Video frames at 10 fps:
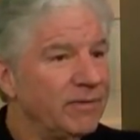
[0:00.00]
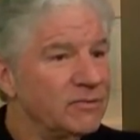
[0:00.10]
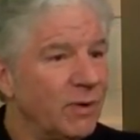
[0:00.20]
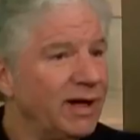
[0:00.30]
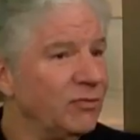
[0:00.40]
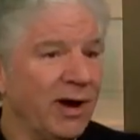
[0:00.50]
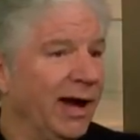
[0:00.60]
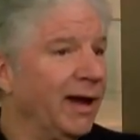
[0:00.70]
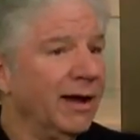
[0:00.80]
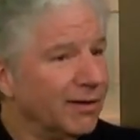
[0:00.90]
That's why I
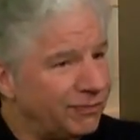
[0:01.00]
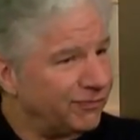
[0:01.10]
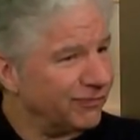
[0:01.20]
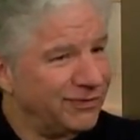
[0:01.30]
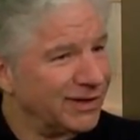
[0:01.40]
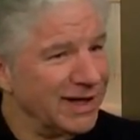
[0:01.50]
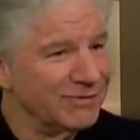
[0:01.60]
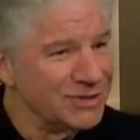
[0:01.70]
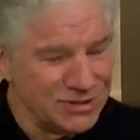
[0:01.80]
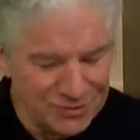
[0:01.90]
drank. Could
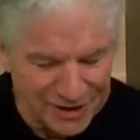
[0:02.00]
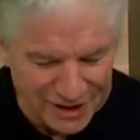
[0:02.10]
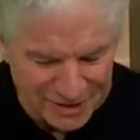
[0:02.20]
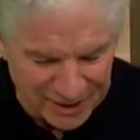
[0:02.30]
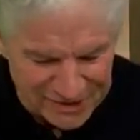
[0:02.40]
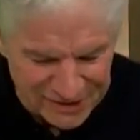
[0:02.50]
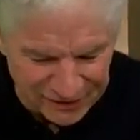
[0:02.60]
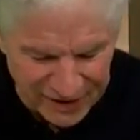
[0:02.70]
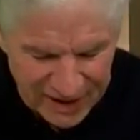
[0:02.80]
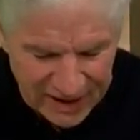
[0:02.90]
never shoot it into myself.